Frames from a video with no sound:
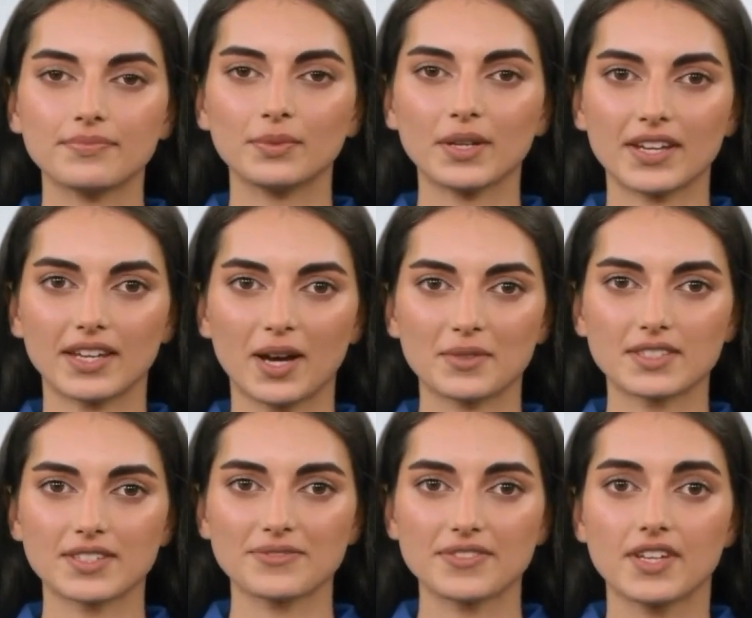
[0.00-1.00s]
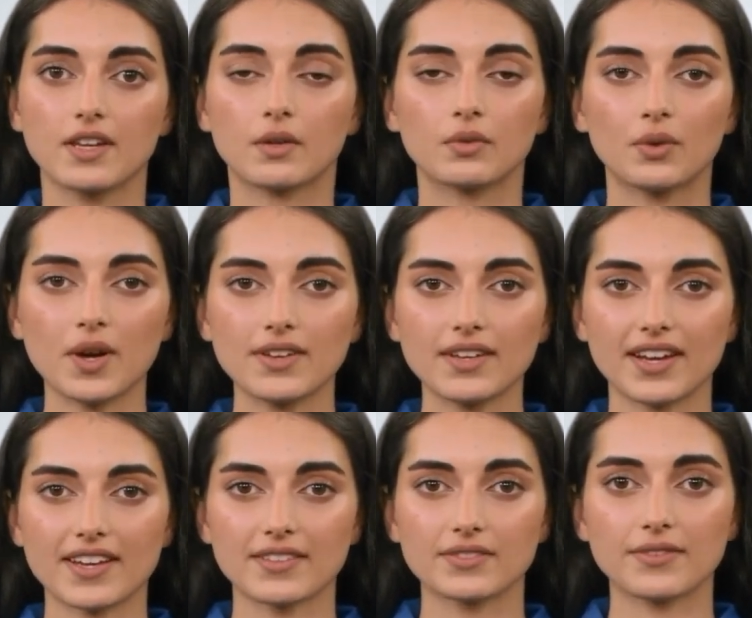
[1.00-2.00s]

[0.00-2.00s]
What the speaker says: When it comes to video quality,